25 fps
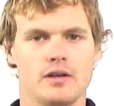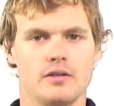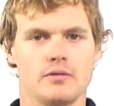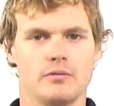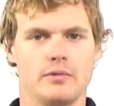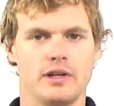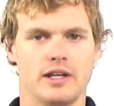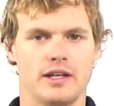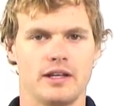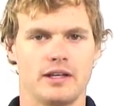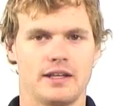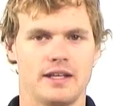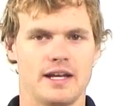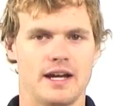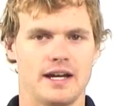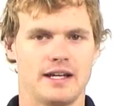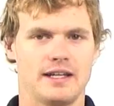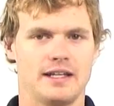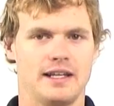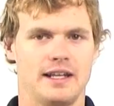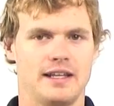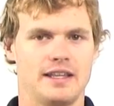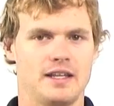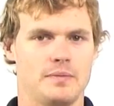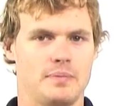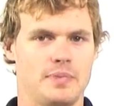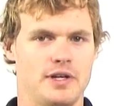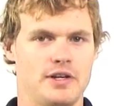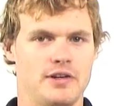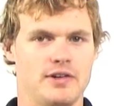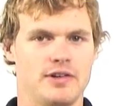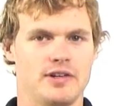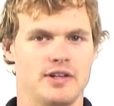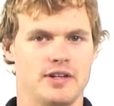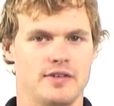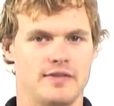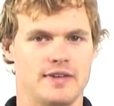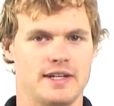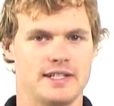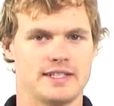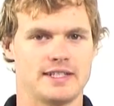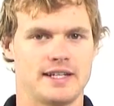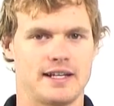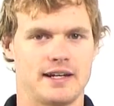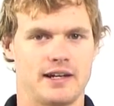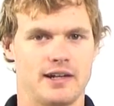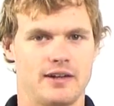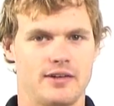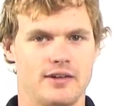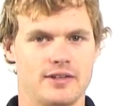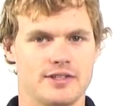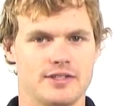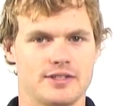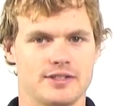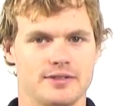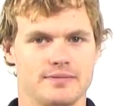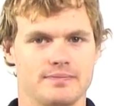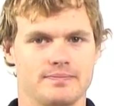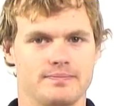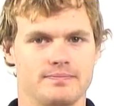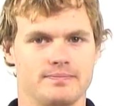we can calculate the period of our satellites.